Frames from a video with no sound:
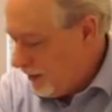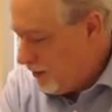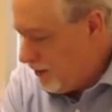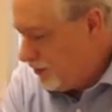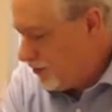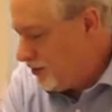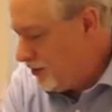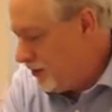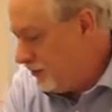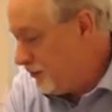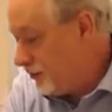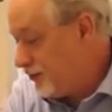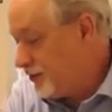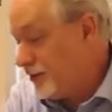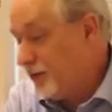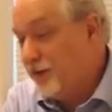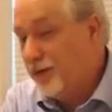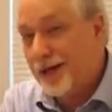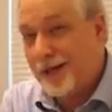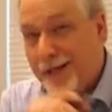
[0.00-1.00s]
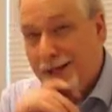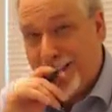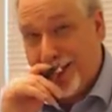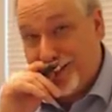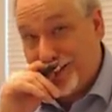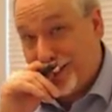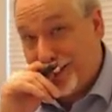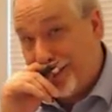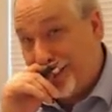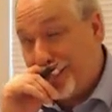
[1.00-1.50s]
large number. So we're going
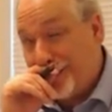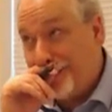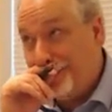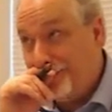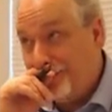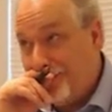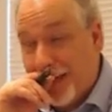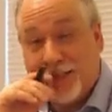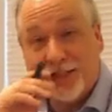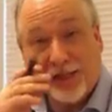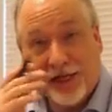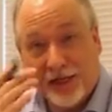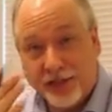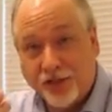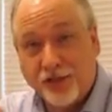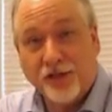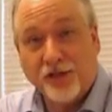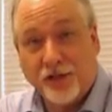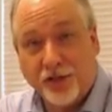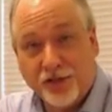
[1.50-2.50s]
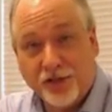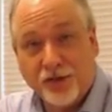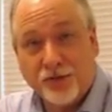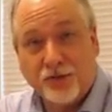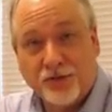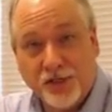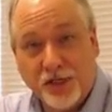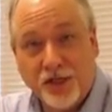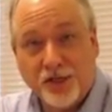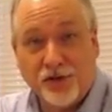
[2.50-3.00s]
to, that's actually the largest
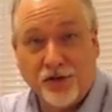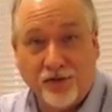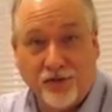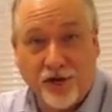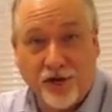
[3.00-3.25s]
we've seen so